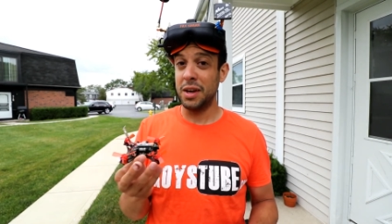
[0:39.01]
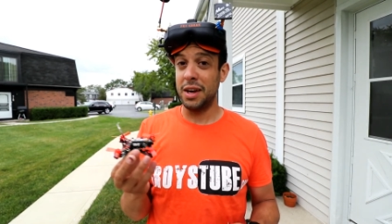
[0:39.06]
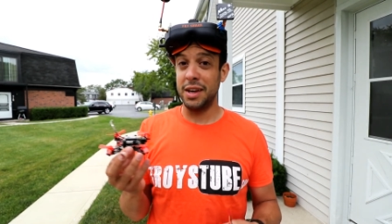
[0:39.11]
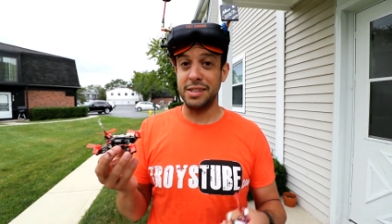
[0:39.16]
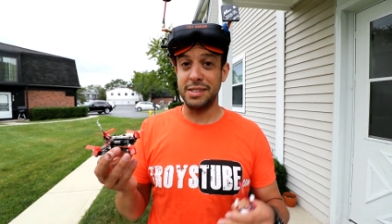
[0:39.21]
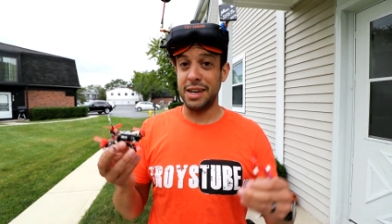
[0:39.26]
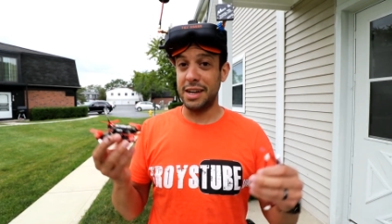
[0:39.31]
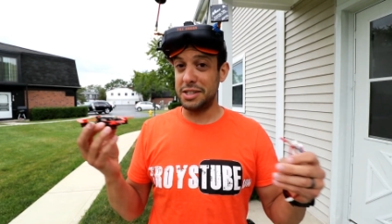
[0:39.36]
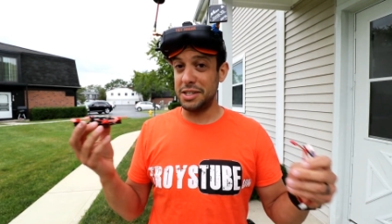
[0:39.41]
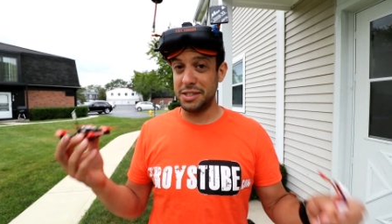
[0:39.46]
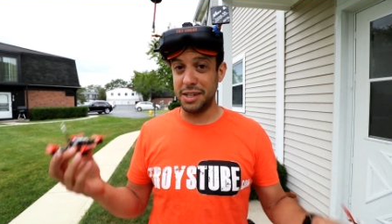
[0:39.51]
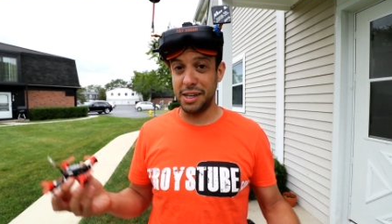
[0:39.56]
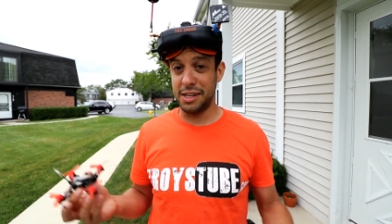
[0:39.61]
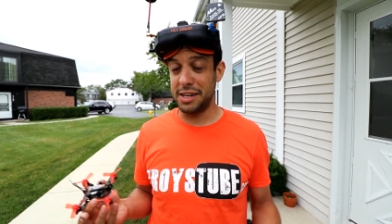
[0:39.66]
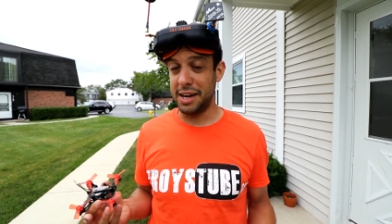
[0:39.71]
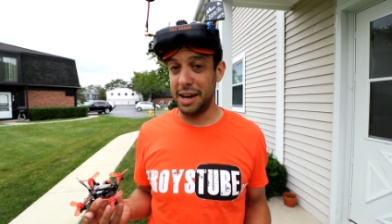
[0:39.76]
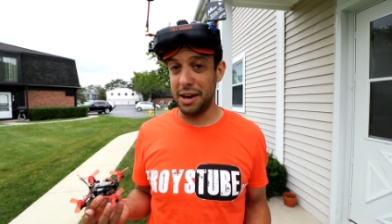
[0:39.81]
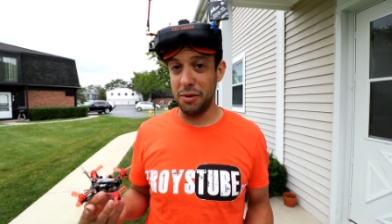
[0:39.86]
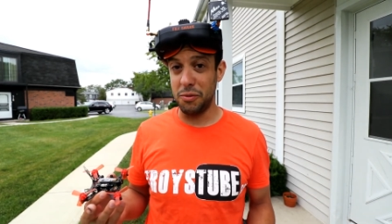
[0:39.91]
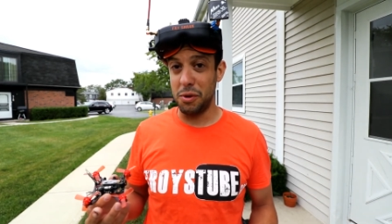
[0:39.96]
It's not just like a
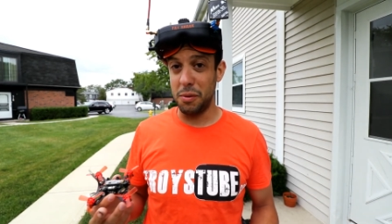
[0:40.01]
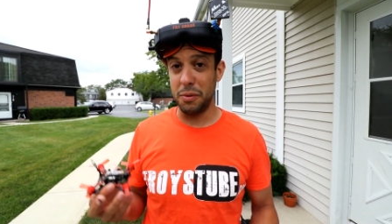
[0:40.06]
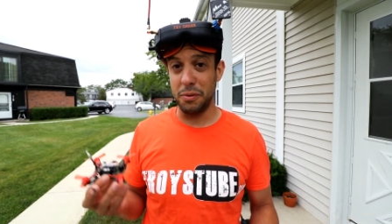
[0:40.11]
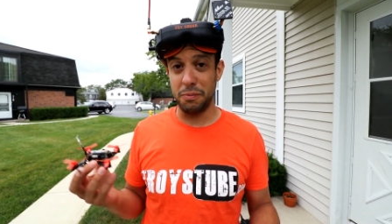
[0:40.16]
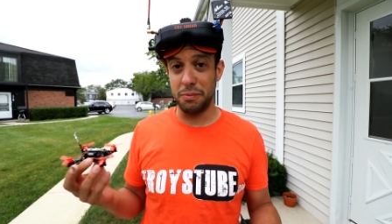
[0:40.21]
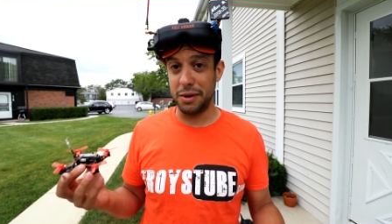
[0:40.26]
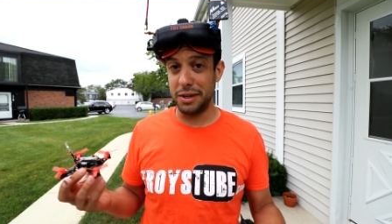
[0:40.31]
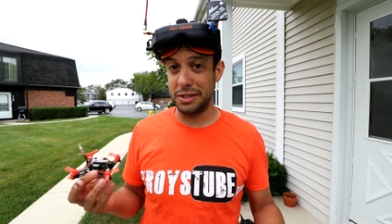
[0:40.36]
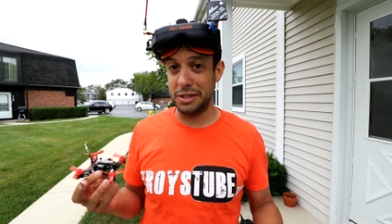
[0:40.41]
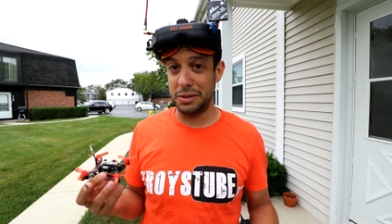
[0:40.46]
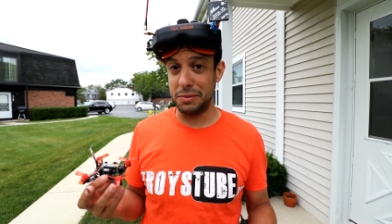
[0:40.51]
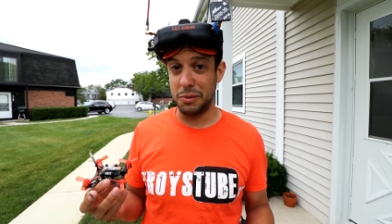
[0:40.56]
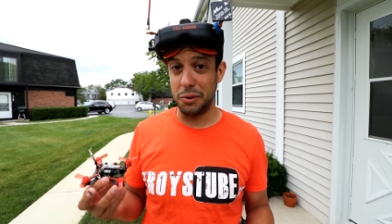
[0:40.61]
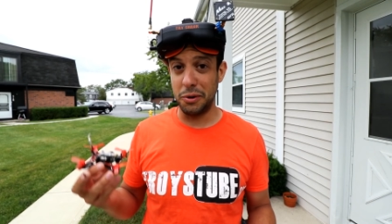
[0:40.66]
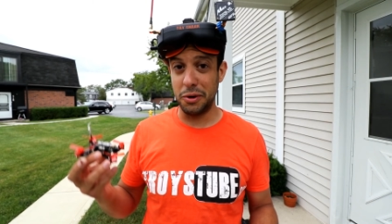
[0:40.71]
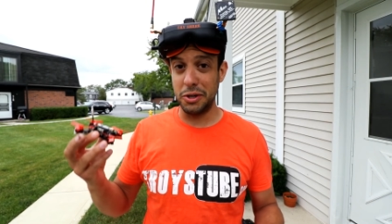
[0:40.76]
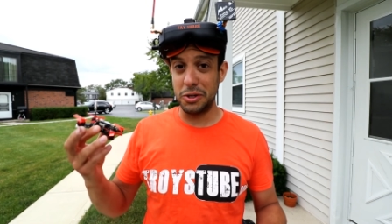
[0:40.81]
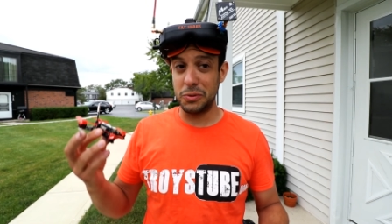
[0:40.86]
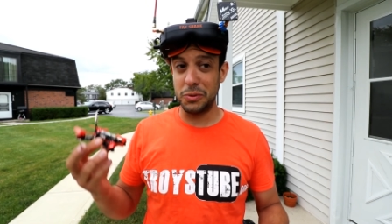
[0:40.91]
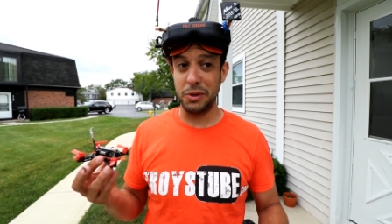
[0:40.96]
Tiny Whoop with brushless
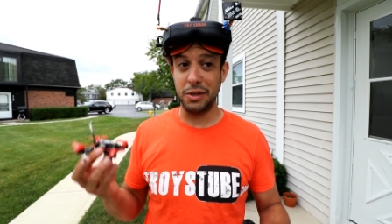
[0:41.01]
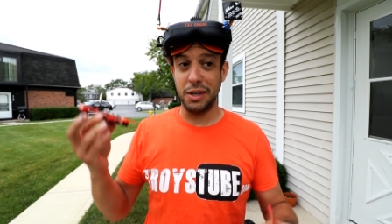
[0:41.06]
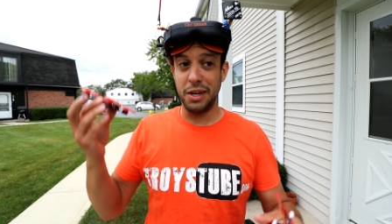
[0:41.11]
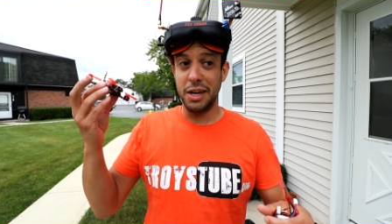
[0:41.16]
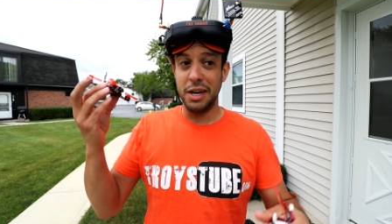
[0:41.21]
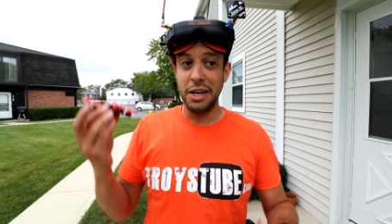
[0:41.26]
motors where